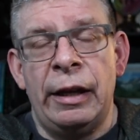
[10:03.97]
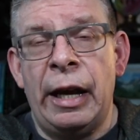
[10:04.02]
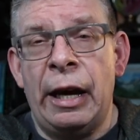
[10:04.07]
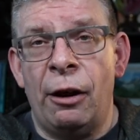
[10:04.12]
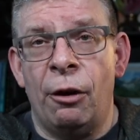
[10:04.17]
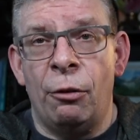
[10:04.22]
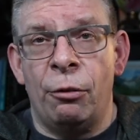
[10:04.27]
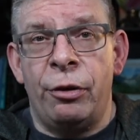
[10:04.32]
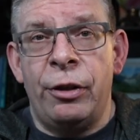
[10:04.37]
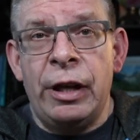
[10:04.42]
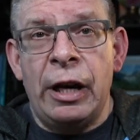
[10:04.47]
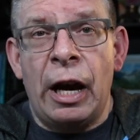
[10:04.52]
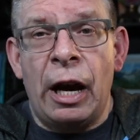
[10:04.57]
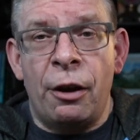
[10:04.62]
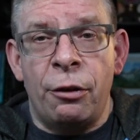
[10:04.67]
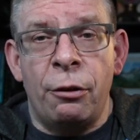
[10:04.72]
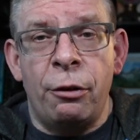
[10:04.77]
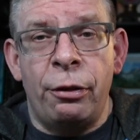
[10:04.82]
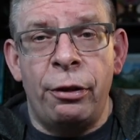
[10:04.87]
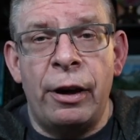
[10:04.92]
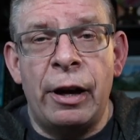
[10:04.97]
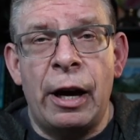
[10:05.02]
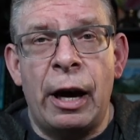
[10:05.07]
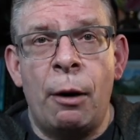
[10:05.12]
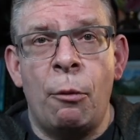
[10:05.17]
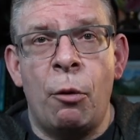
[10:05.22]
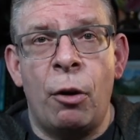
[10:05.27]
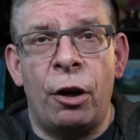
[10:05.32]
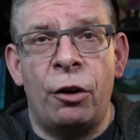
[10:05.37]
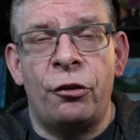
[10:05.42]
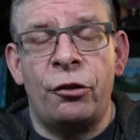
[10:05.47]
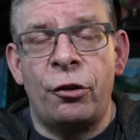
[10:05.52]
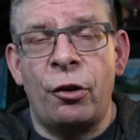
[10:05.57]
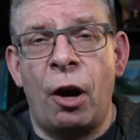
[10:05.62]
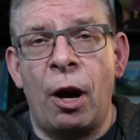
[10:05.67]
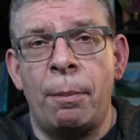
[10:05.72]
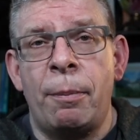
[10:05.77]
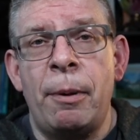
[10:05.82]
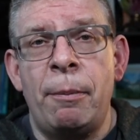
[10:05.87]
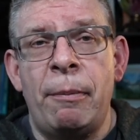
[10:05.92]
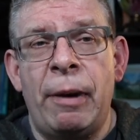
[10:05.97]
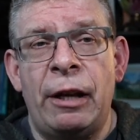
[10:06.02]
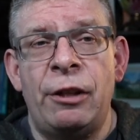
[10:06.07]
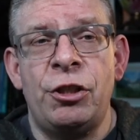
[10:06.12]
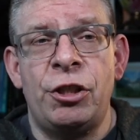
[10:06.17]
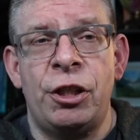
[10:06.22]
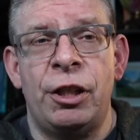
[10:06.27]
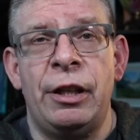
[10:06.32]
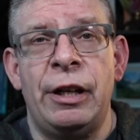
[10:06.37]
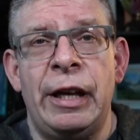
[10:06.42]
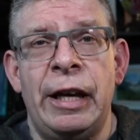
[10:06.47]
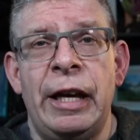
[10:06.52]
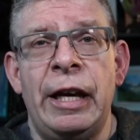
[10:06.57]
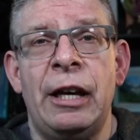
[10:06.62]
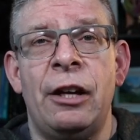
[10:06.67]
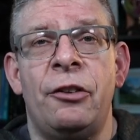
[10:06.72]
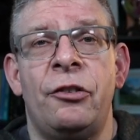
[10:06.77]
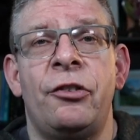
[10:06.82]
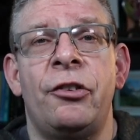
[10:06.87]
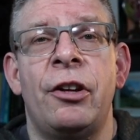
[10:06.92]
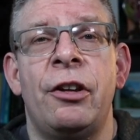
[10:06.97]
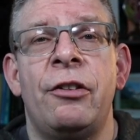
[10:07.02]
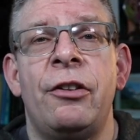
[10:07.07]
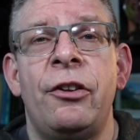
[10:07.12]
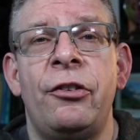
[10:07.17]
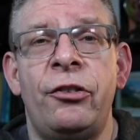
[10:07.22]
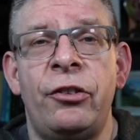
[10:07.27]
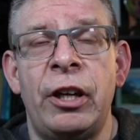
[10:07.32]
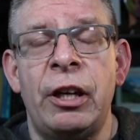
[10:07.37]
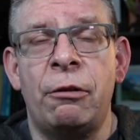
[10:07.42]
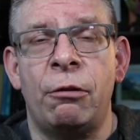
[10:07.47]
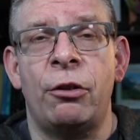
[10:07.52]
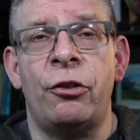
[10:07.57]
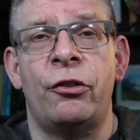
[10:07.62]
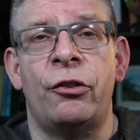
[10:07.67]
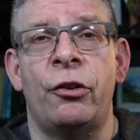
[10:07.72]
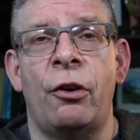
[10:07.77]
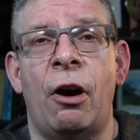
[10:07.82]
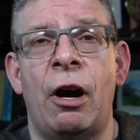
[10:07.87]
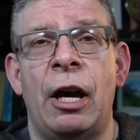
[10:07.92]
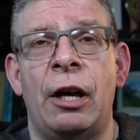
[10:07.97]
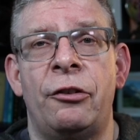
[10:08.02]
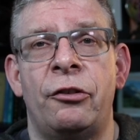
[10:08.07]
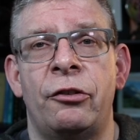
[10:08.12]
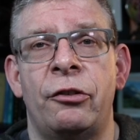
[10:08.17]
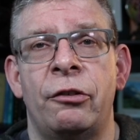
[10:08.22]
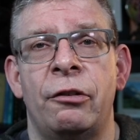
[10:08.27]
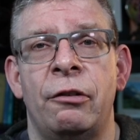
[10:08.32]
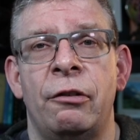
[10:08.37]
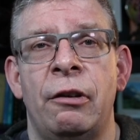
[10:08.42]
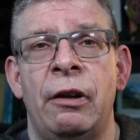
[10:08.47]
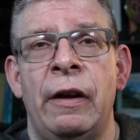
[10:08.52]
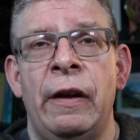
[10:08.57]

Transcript: Now, the other thing I want to stop and mention is the secret sauce.